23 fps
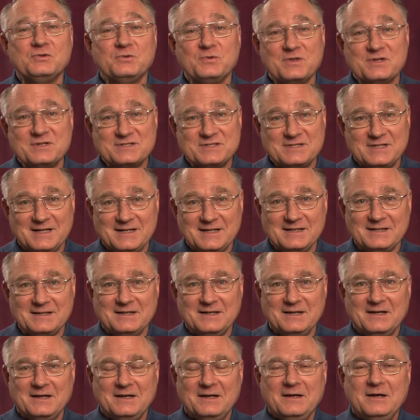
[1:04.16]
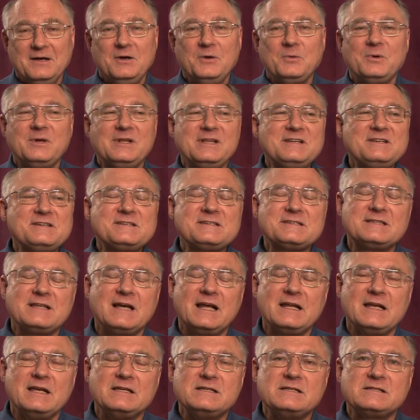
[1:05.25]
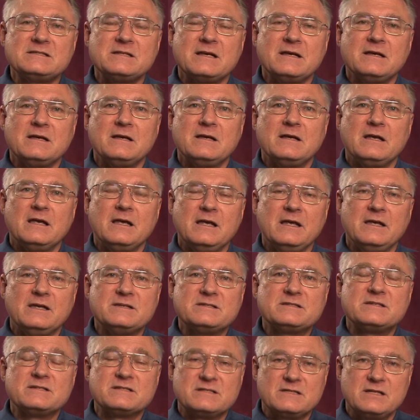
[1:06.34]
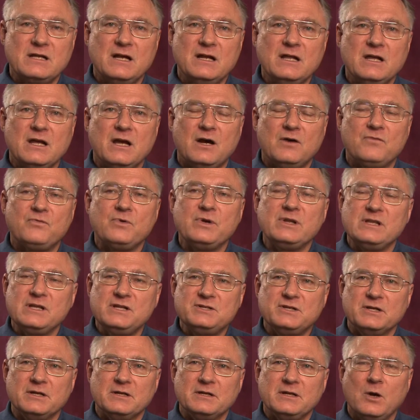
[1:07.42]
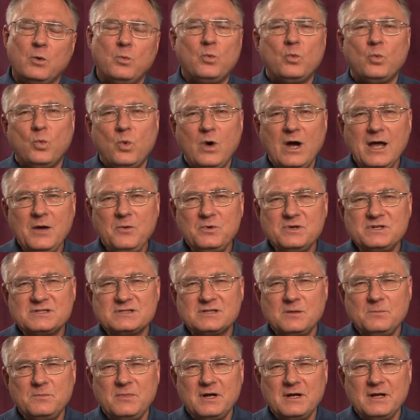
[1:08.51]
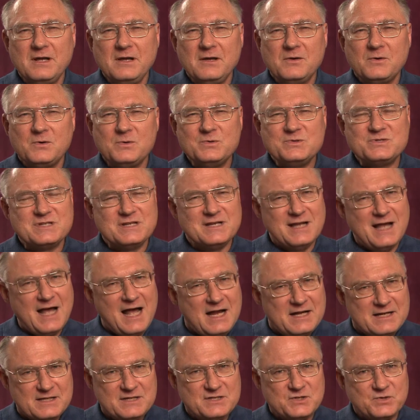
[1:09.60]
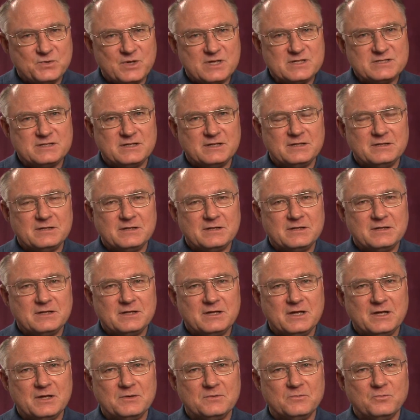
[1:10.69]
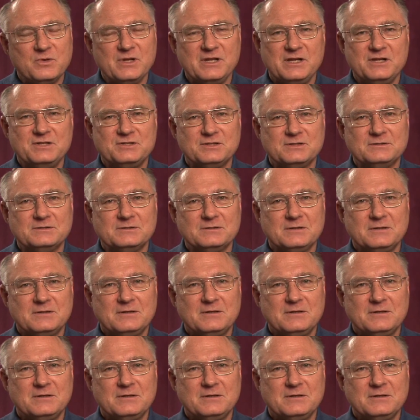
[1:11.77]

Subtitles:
do this study. Religious studies is the study of religion. Now, why would somebody who's not interested in religion